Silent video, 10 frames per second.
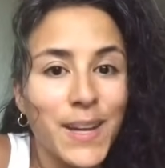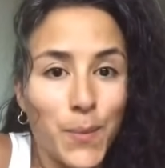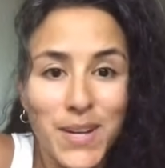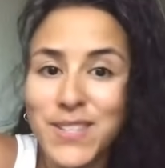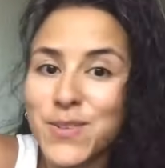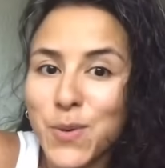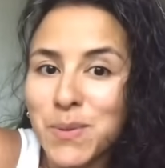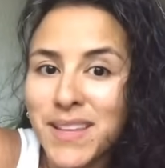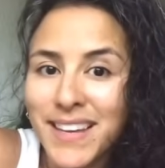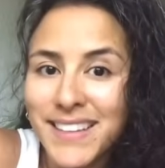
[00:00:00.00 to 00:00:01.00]
we need to
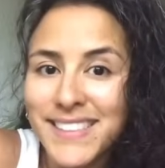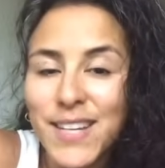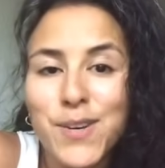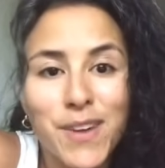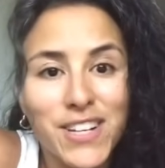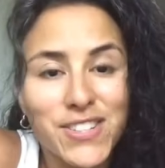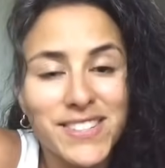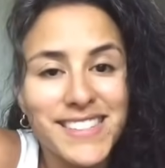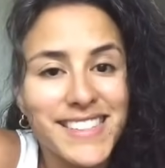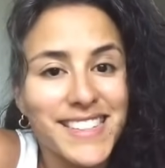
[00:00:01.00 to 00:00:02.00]
normalize
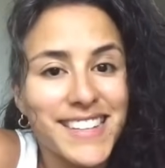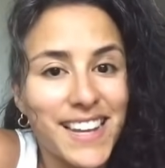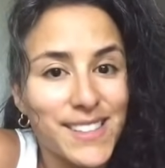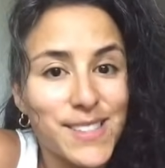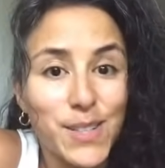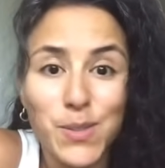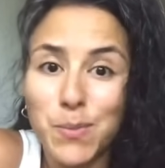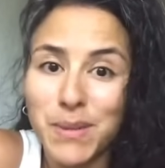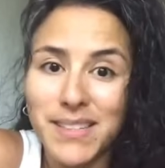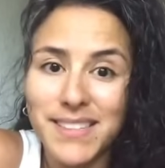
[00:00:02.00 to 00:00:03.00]
erections in non-sexual
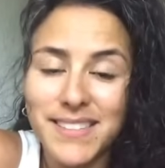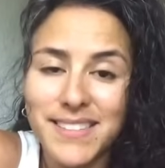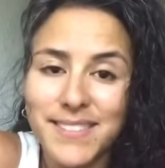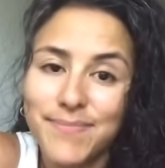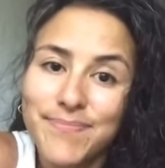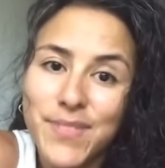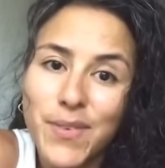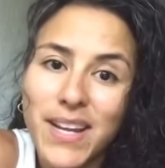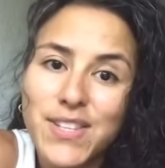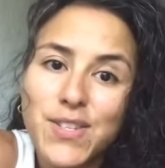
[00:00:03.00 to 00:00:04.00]
places,
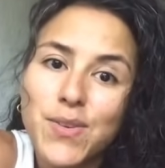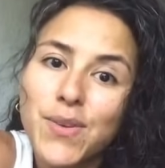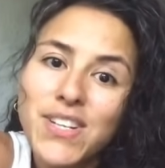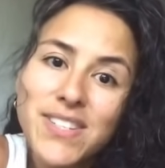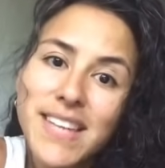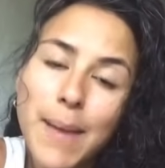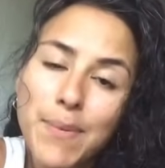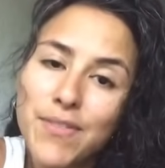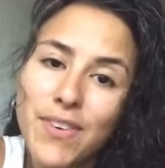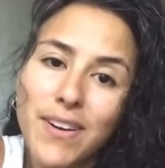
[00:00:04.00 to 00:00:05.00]
right? So erections
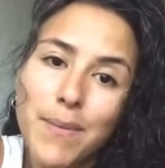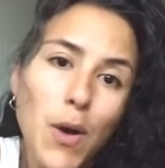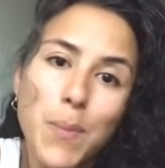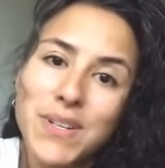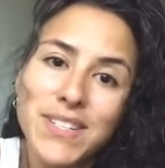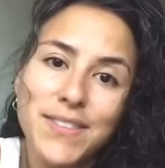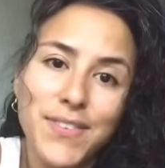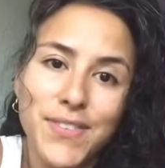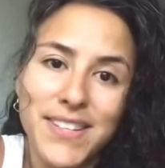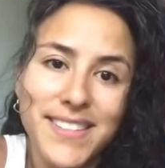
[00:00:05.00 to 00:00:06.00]
happen for a whole bunch of
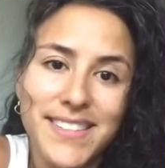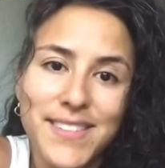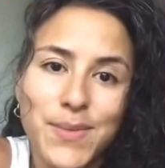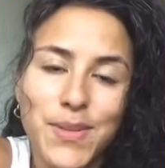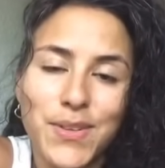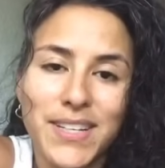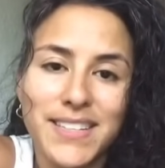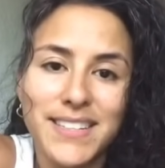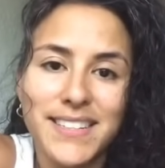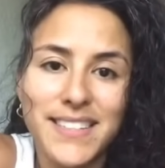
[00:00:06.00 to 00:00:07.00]
different reasons. We don't get
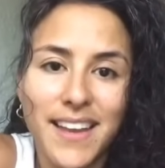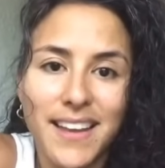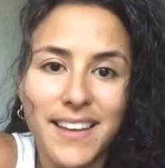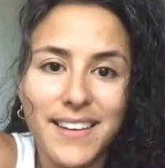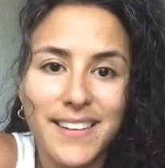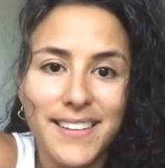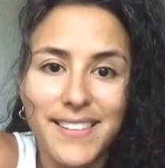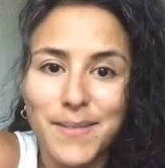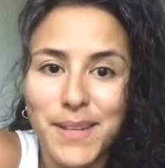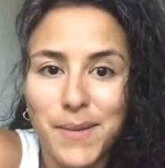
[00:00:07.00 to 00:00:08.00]
to decide
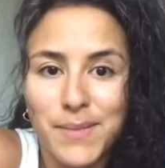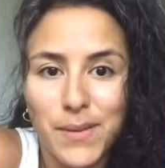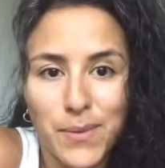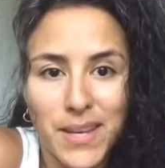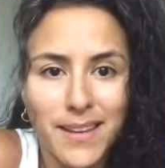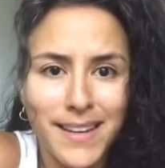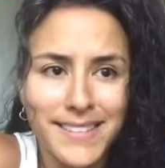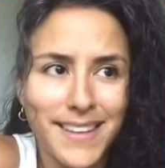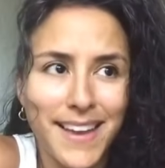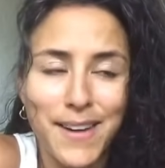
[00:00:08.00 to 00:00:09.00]
sometimes that we, I
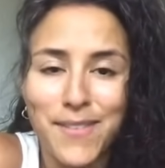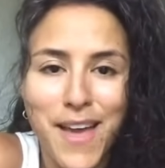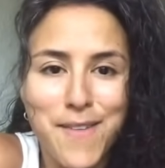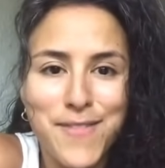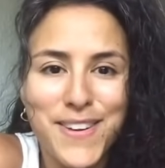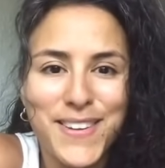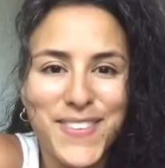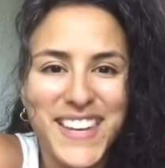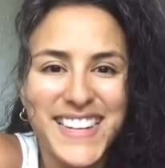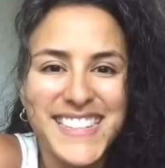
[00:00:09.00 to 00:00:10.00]
guess I don't have a
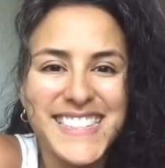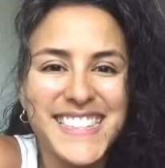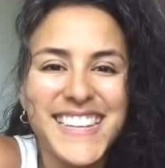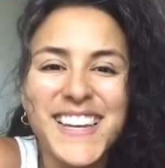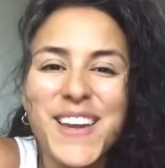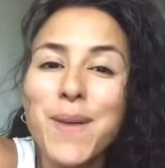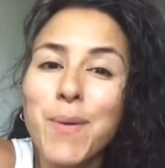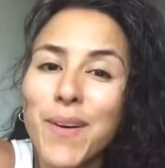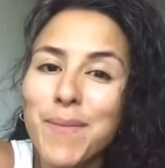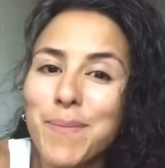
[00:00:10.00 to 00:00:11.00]
penis,
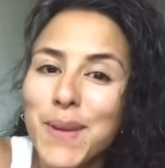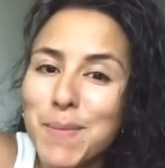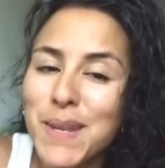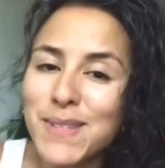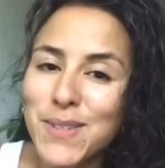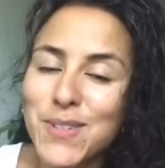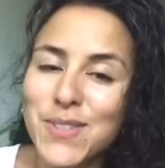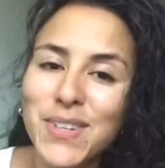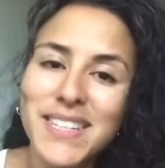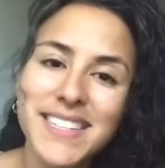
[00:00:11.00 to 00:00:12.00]
but you know, penis owners
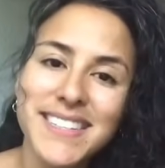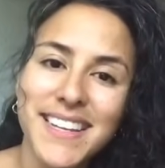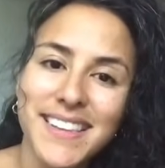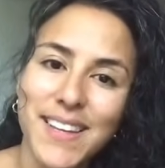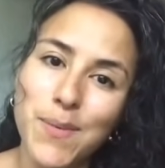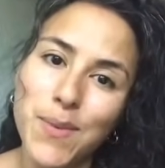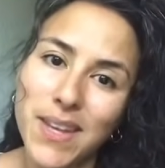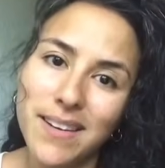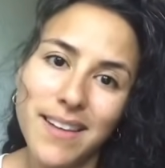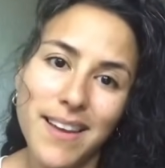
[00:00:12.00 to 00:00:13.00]
don't get to decide like
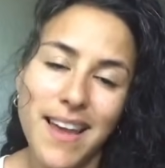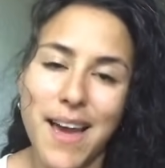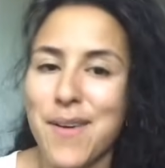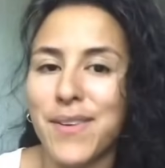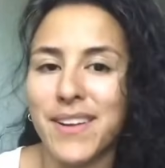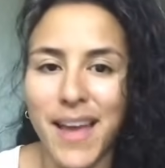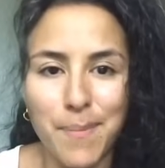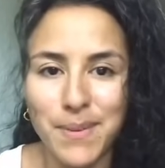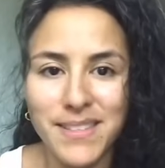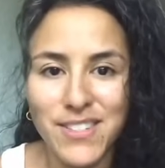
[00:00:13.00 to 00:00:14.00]
when and how it
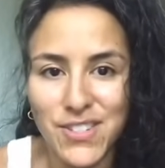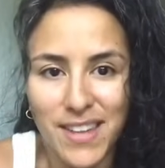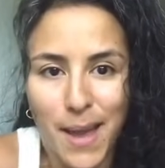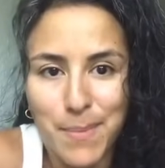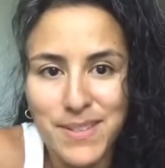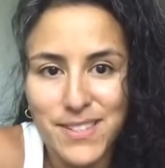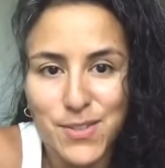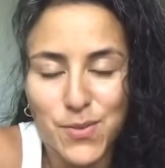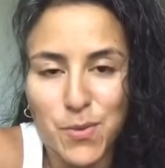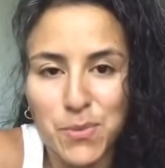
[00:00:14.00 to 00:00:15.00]
happens. It just happens,
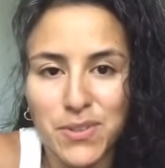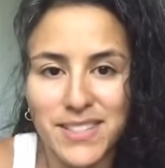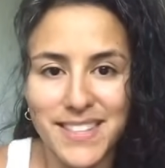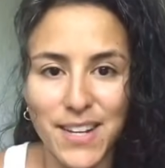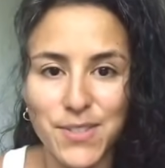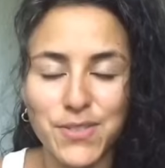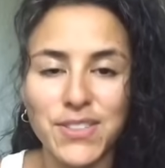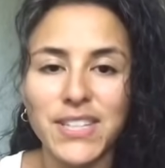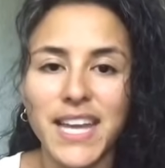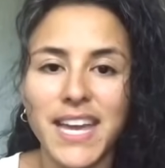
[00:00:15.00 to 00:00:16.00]
it's normal, it's
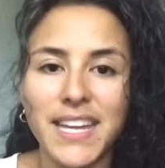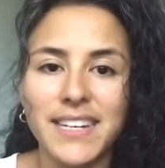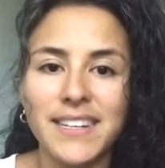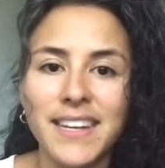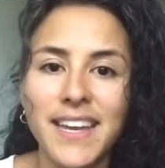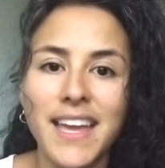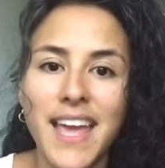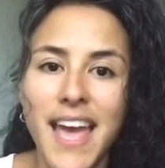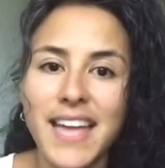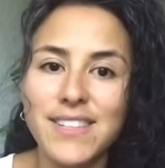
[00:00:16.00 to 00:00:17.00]
natural. And,
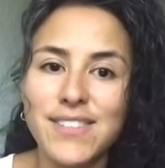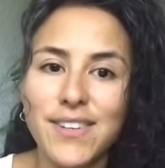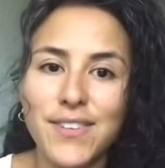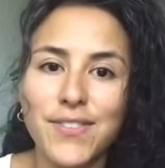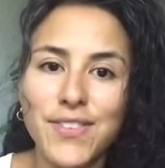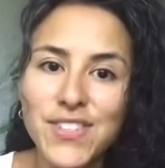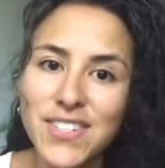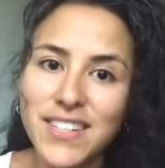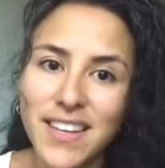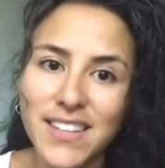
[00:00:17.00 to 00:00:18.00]
and so first
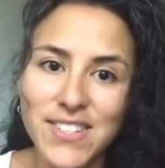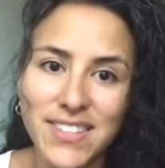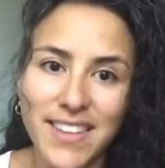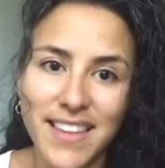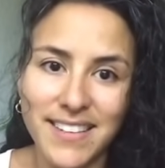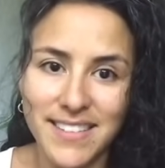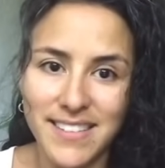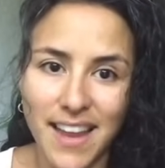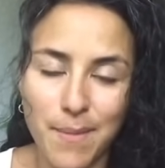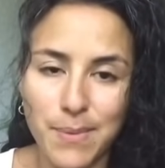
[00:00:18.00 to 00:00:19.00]
acknowledging that that does
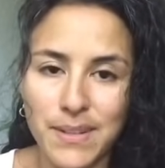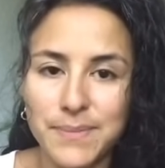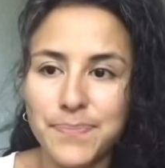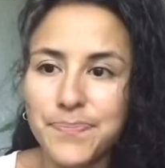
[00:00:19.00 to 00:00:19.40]
happen